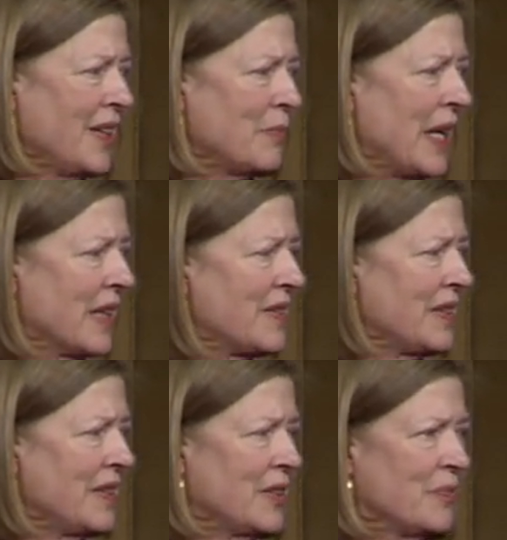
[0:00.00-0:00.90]

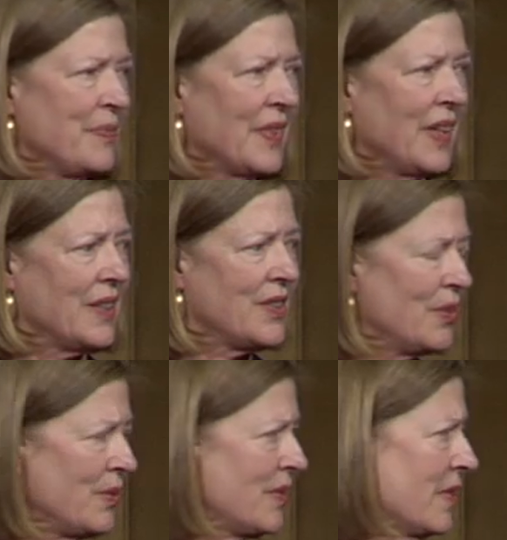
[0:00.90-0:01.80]
Maxine and
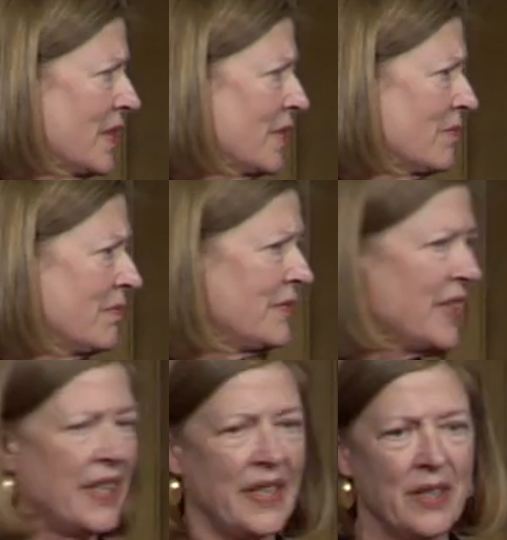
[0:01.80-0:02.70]
Susan and
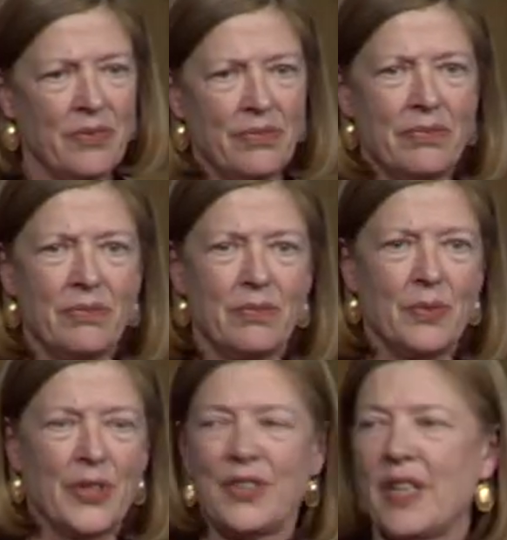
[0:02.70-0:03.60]
Dave.
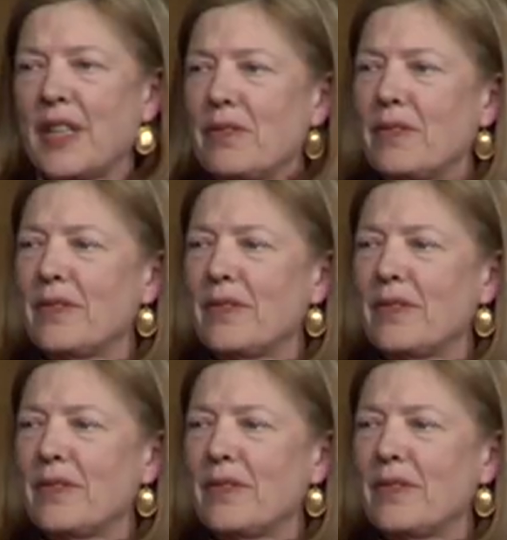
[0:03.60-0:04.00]
Where's Dave?